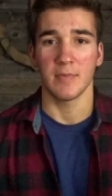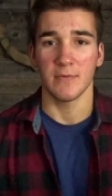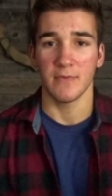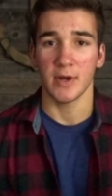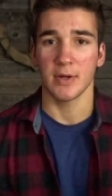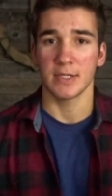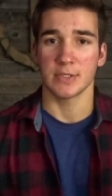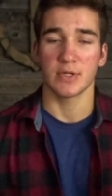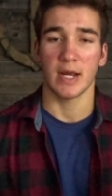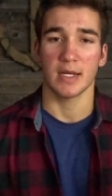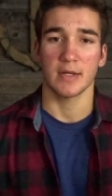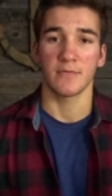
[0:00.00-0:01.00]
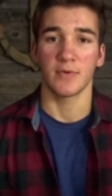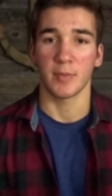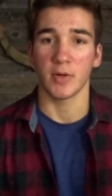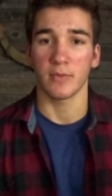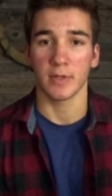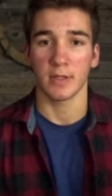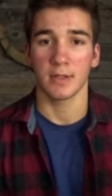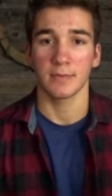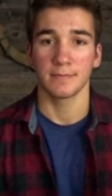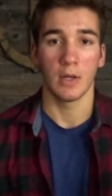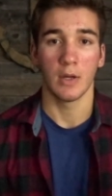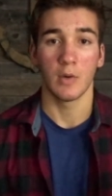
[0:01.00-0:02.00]
be very distracting from your work.
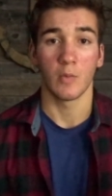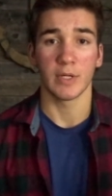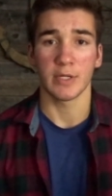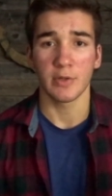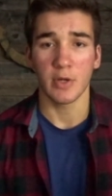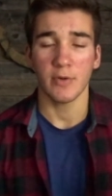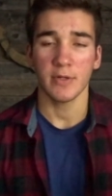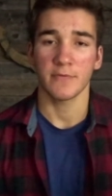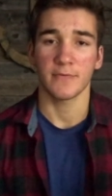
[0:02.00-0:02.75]
When you go on your